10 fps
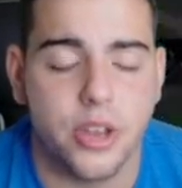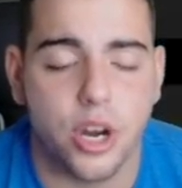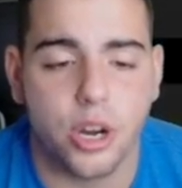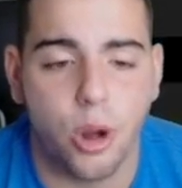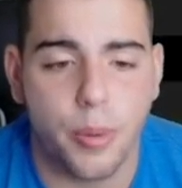they're
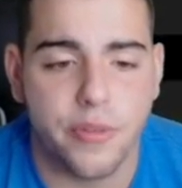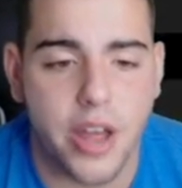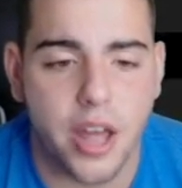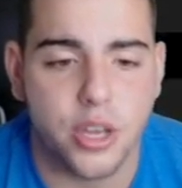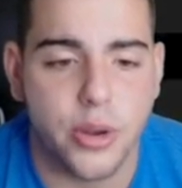going to go in
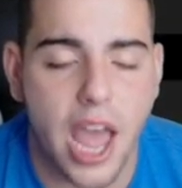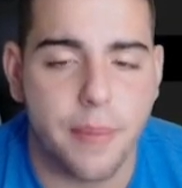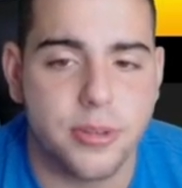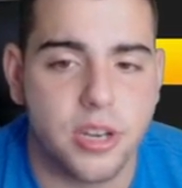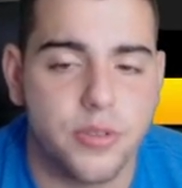value. It
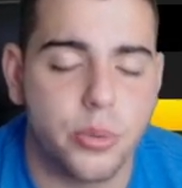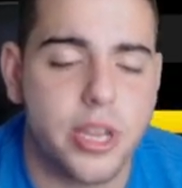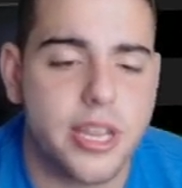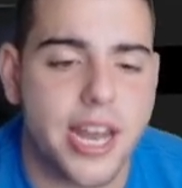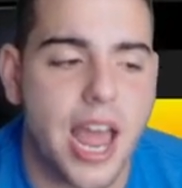happens every
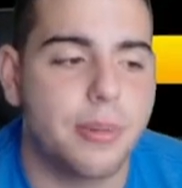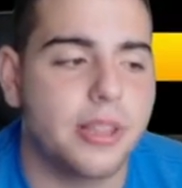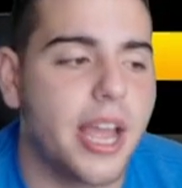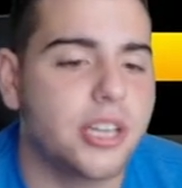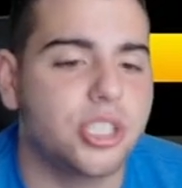week. It
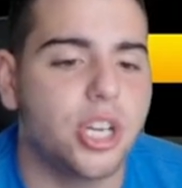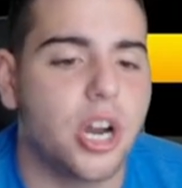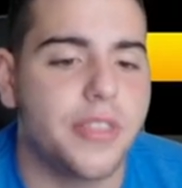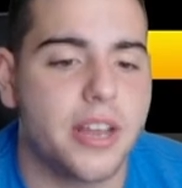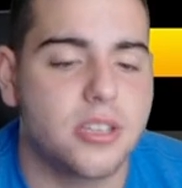happened last
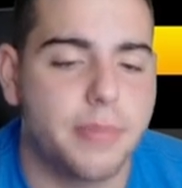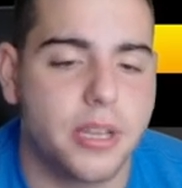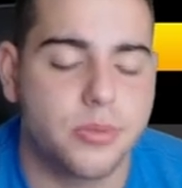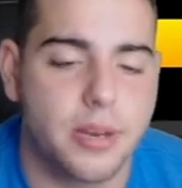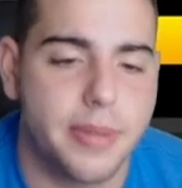year, and that is the
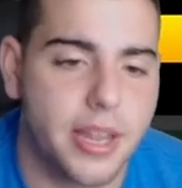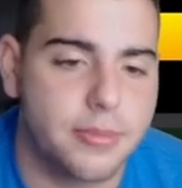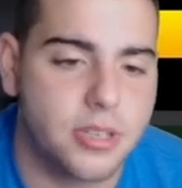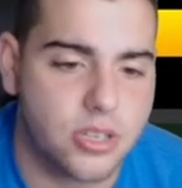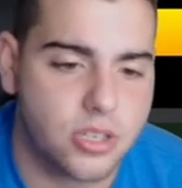best way to make
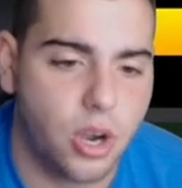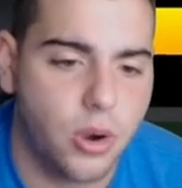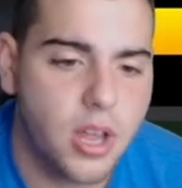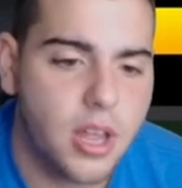MT. So